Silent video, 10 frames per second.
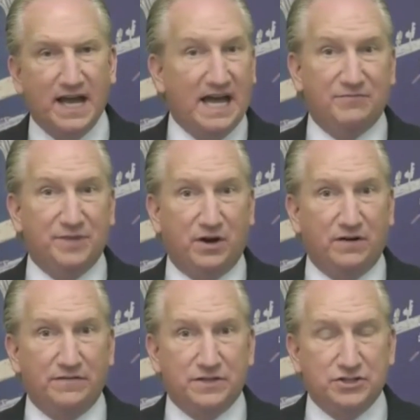have been
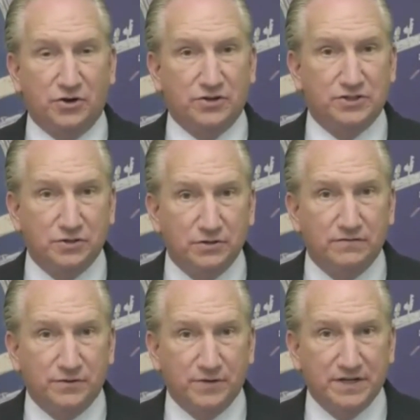off the charts good
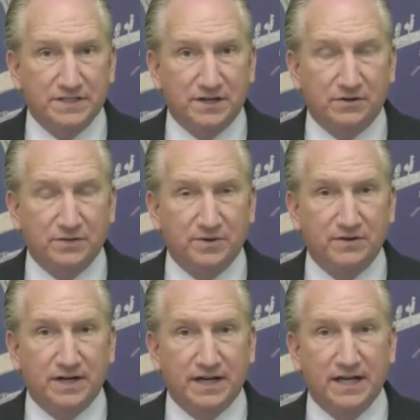for the retail
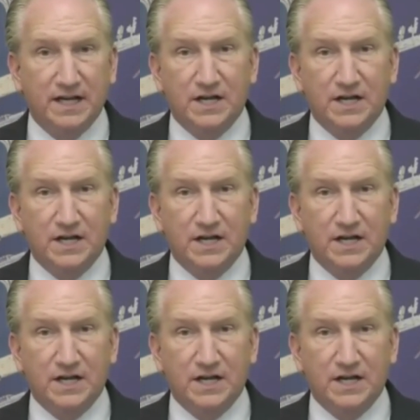community.